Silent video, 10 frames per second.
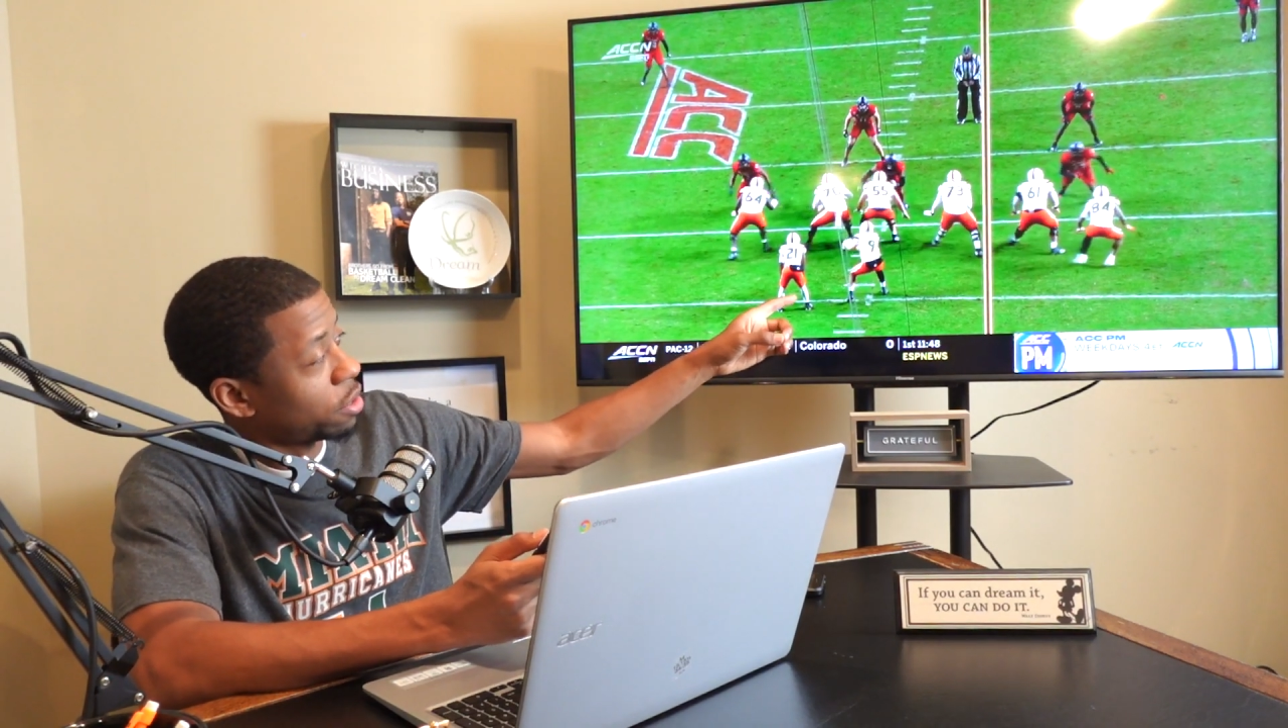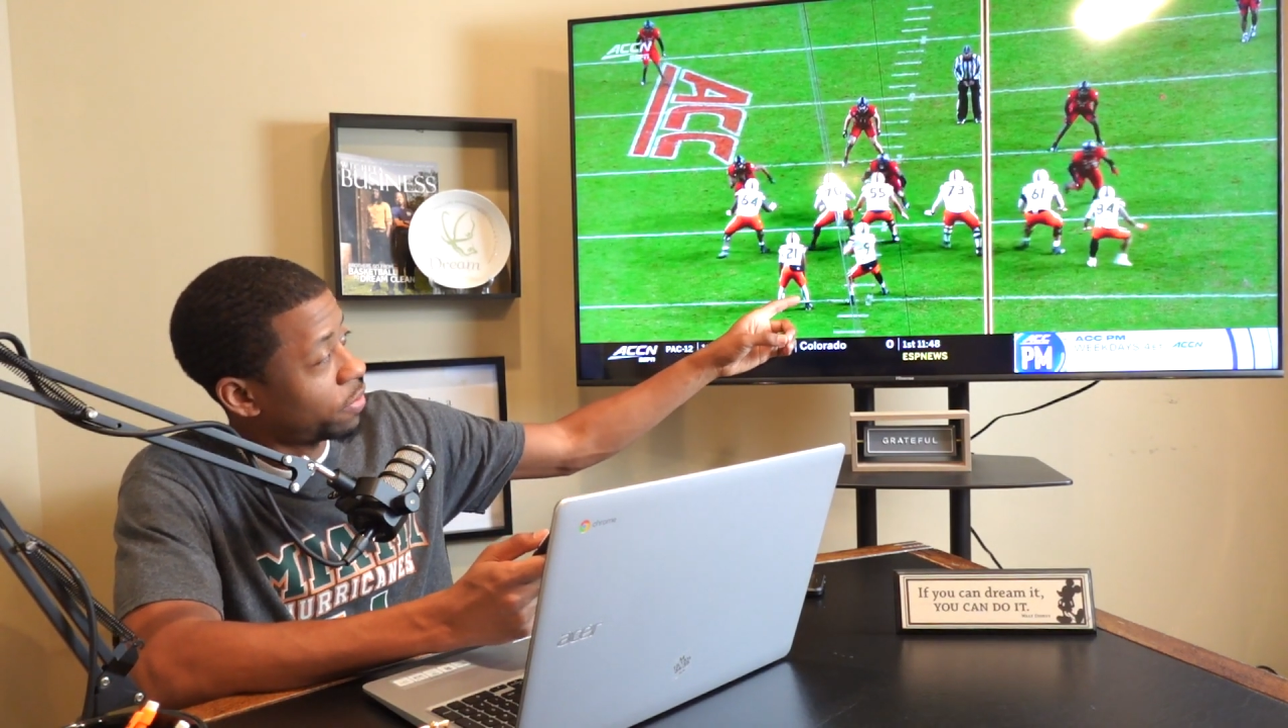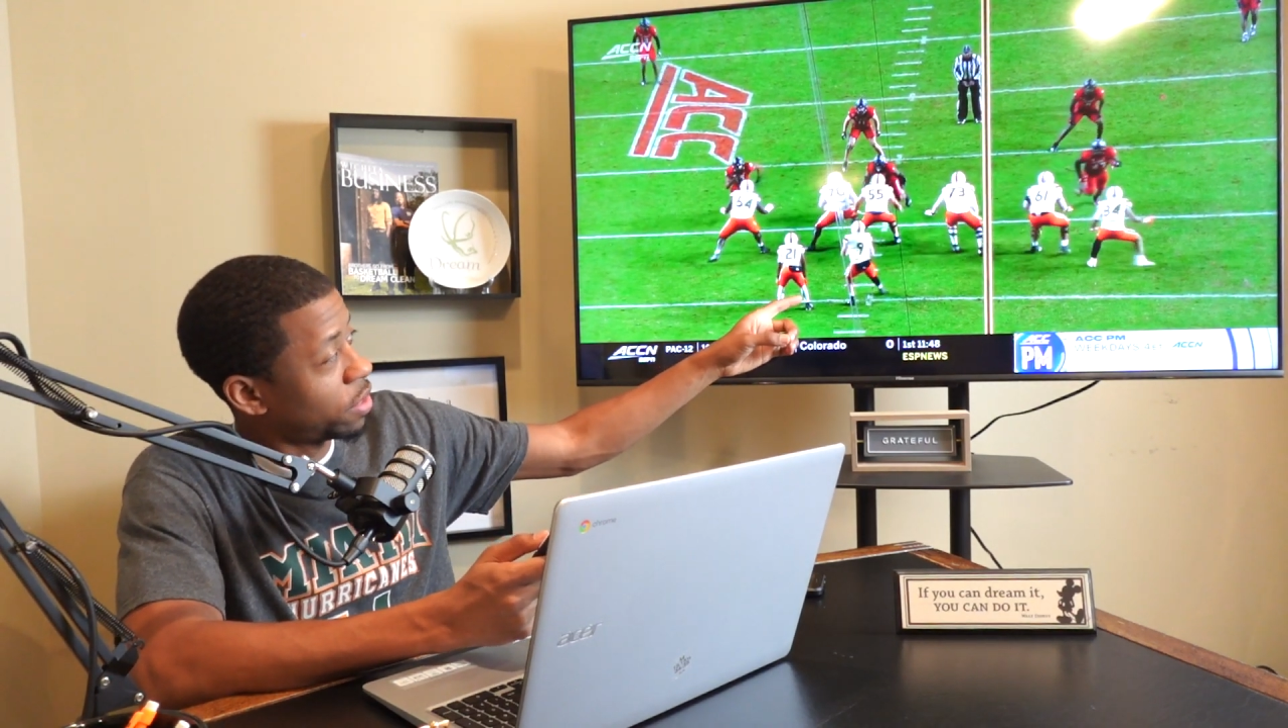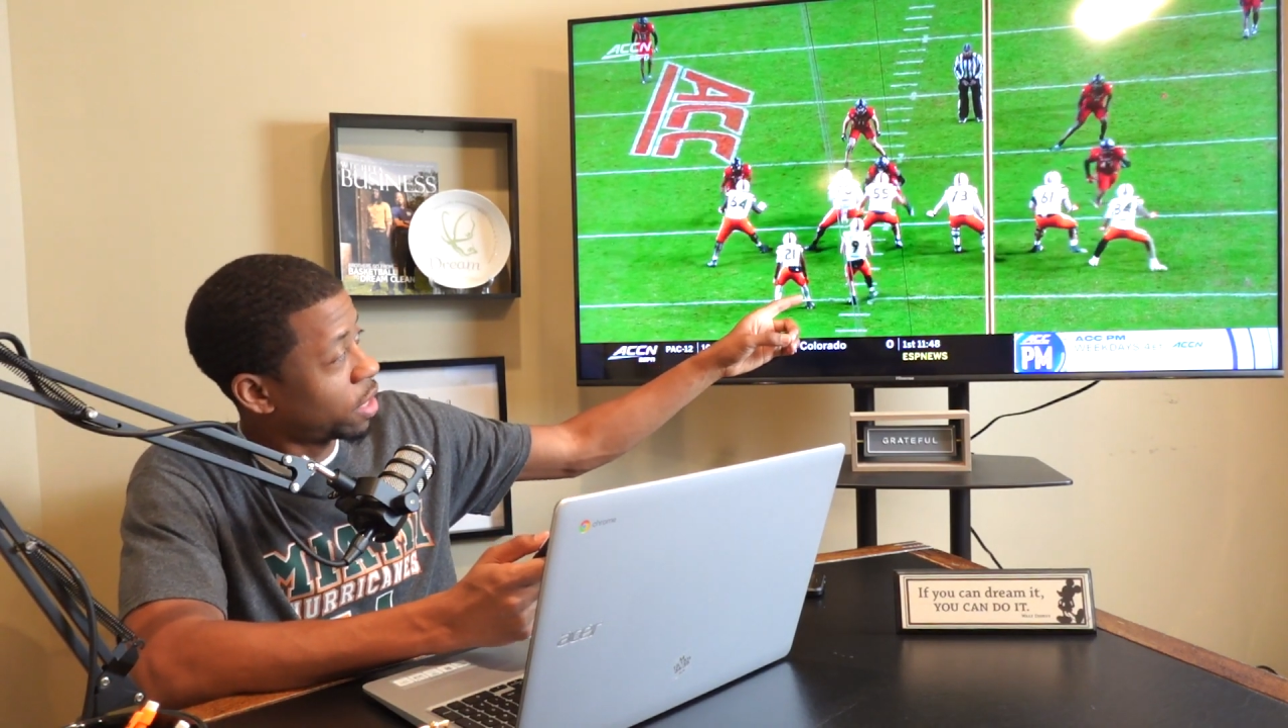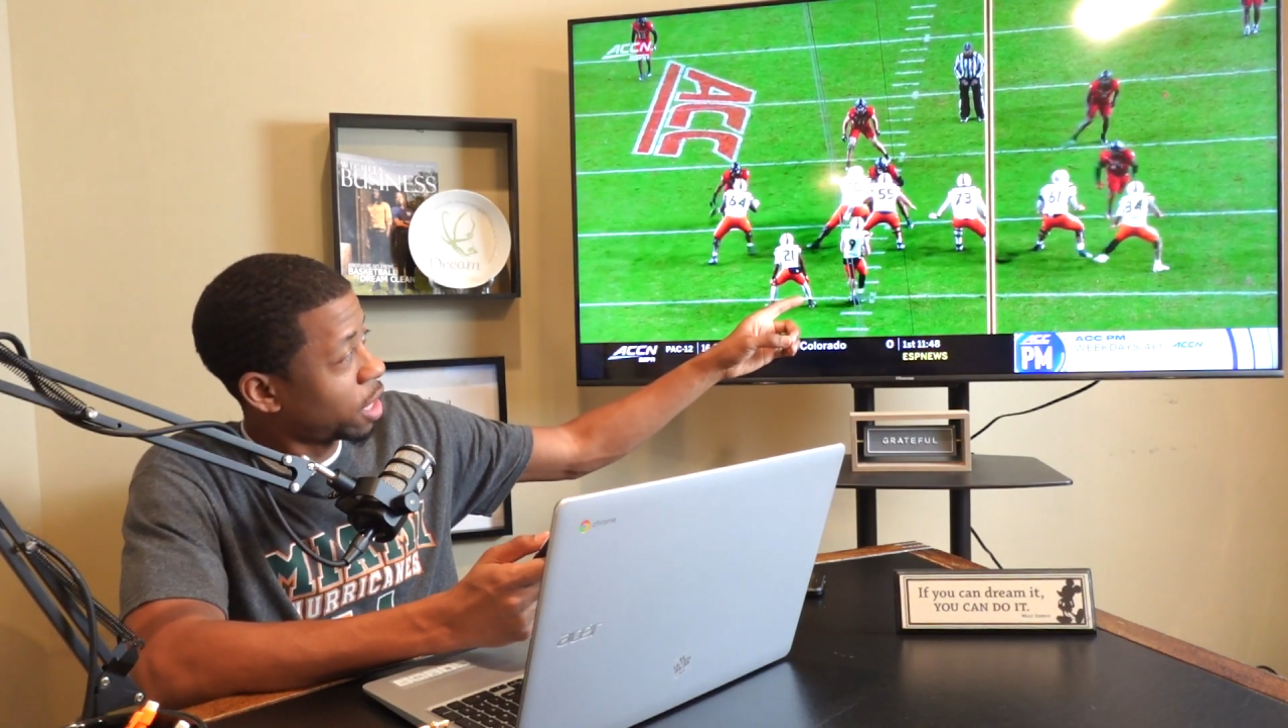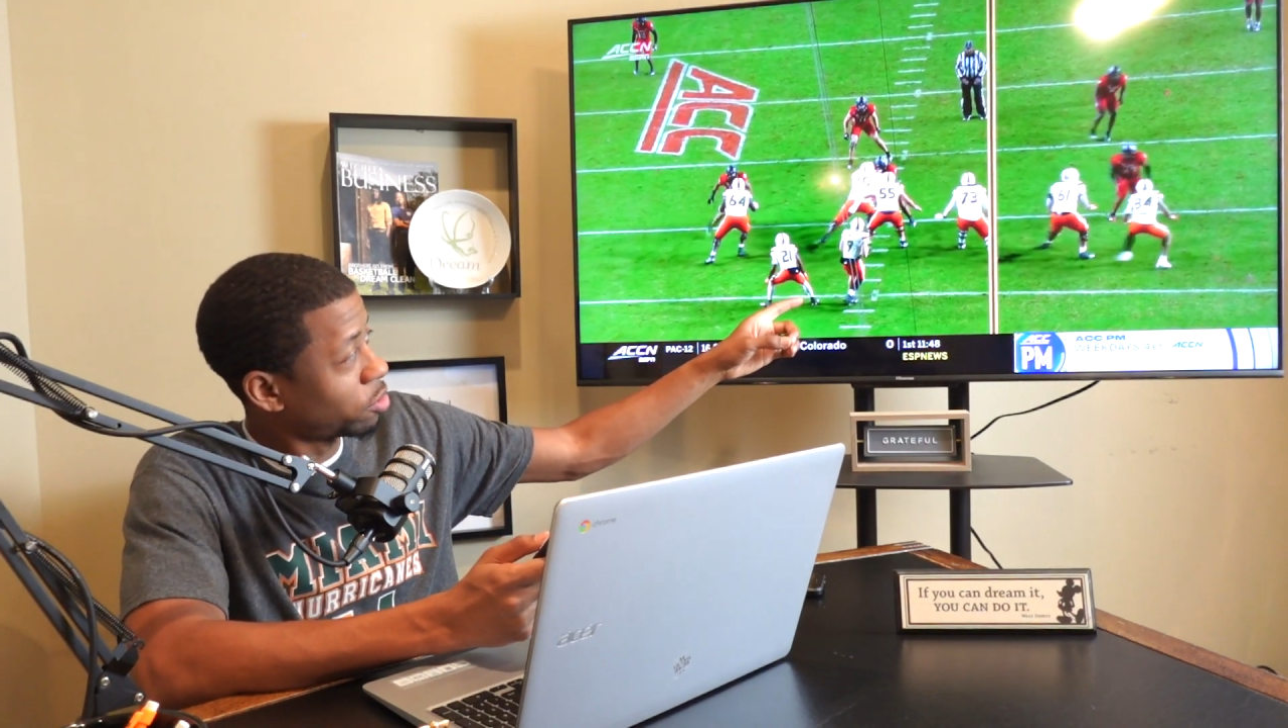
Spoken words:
Van Dyke